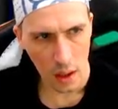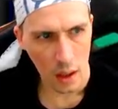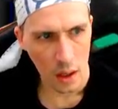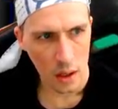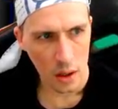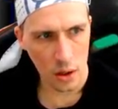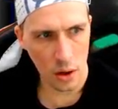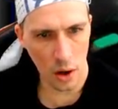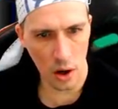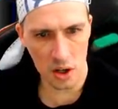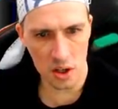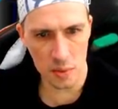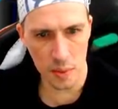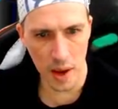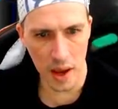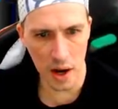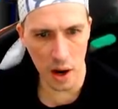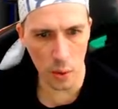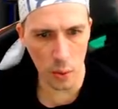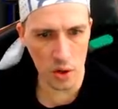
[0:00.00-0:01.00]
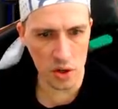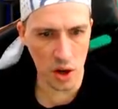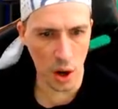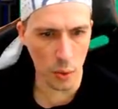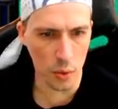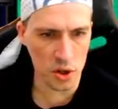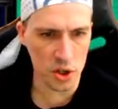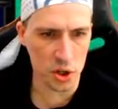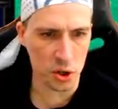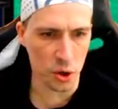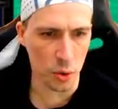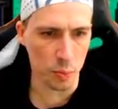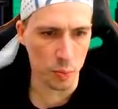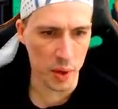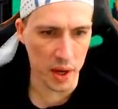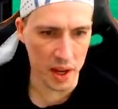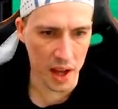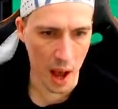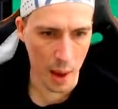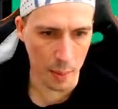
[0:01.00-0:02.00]
Gosh, man. I wish you could
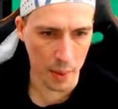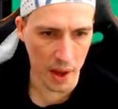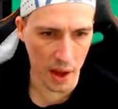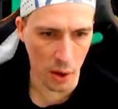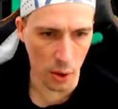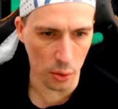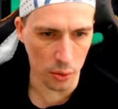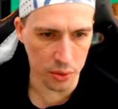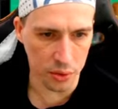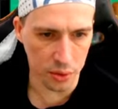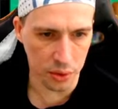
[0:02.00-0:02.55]
pick up health.